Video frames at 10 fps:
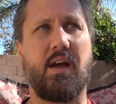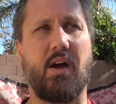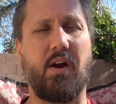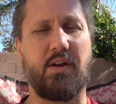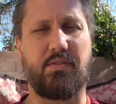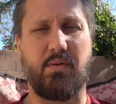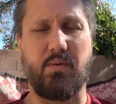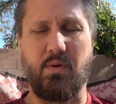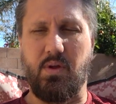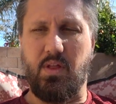All right,
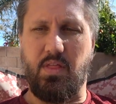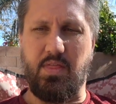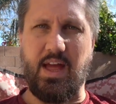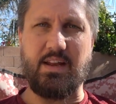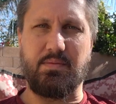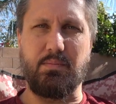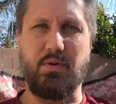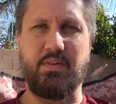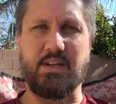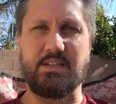so that's
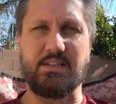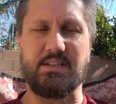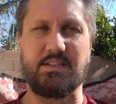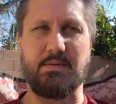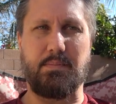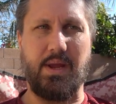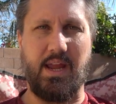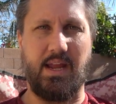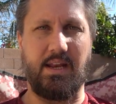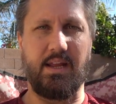moving assistance
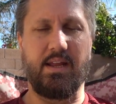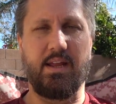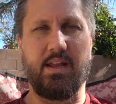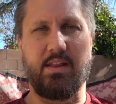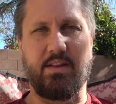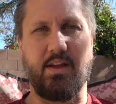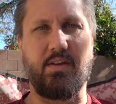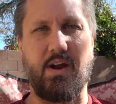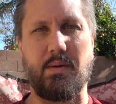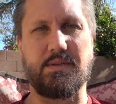paid. The
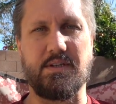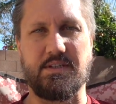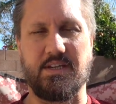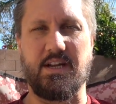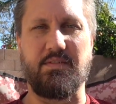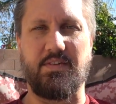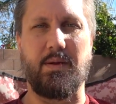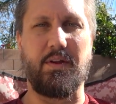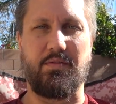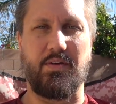other option is to get a
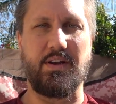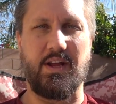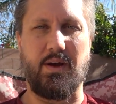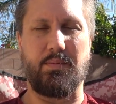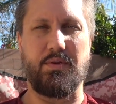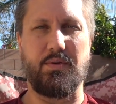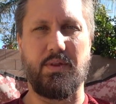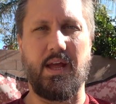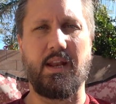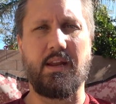family or friend to help you do
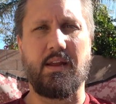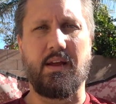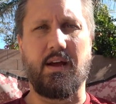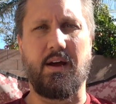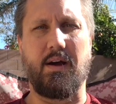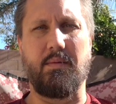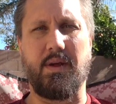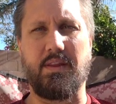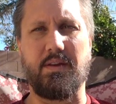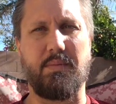that,
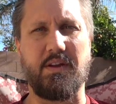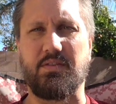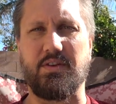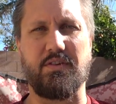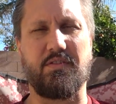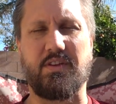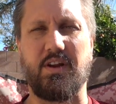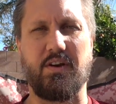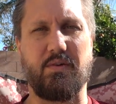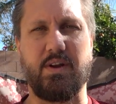and then basically you're just
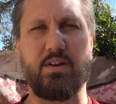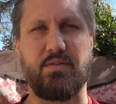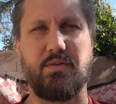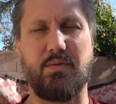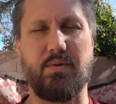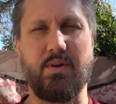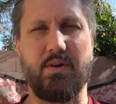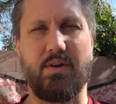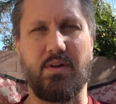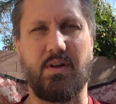going to agree to
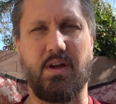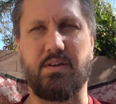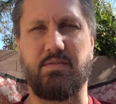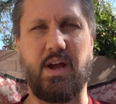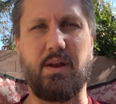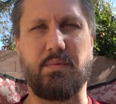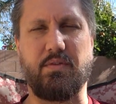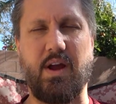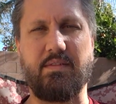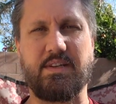divide up the
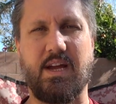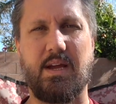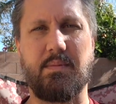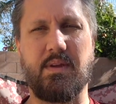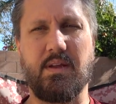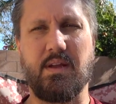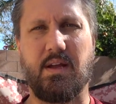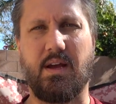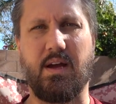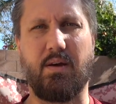driving time
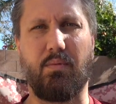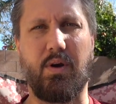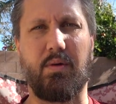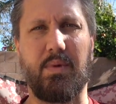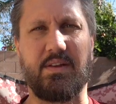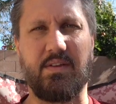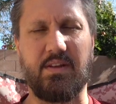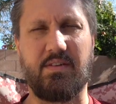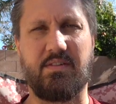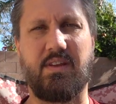where it makes
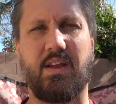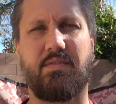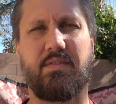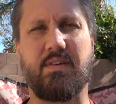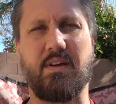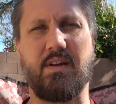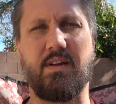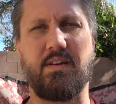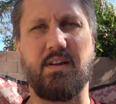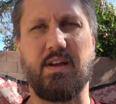sense and safe,
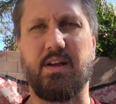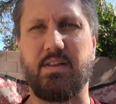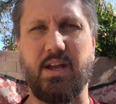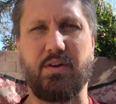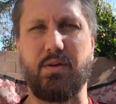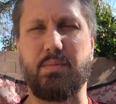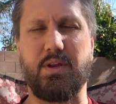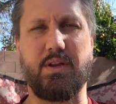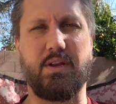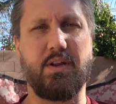and that could
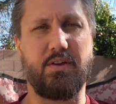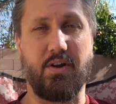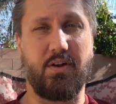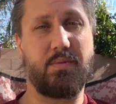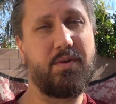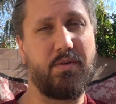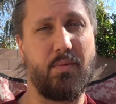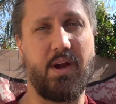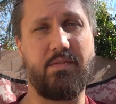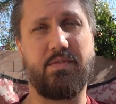be your husband,
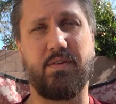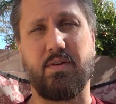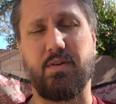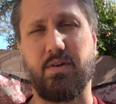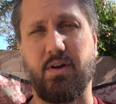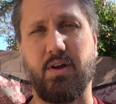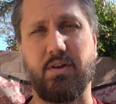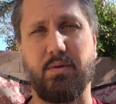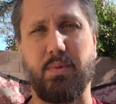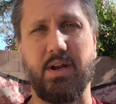your wife,
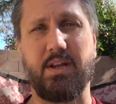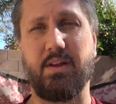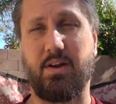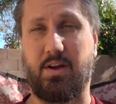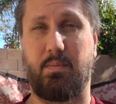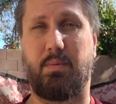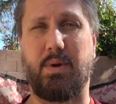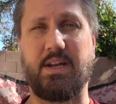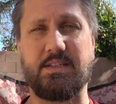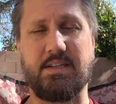your buddy, a couple
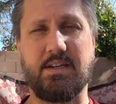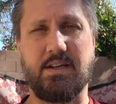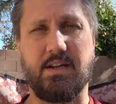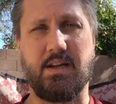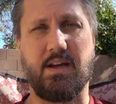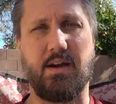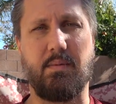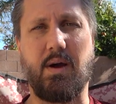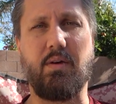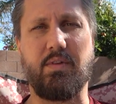buddies,
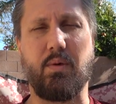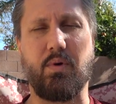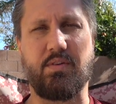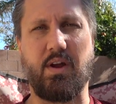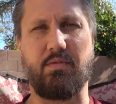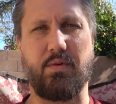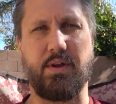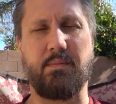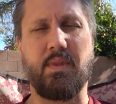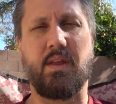however that works out for
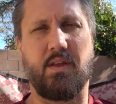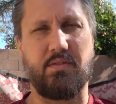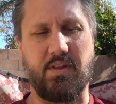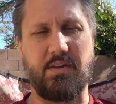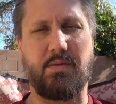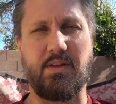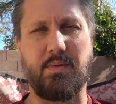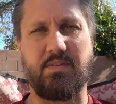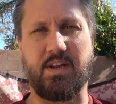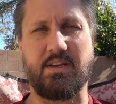you. So that's
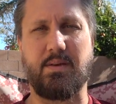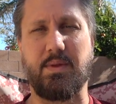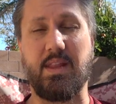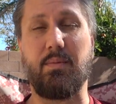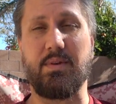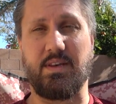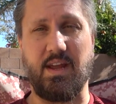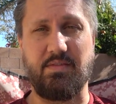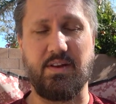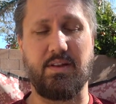my second tip, and that one
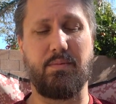definitely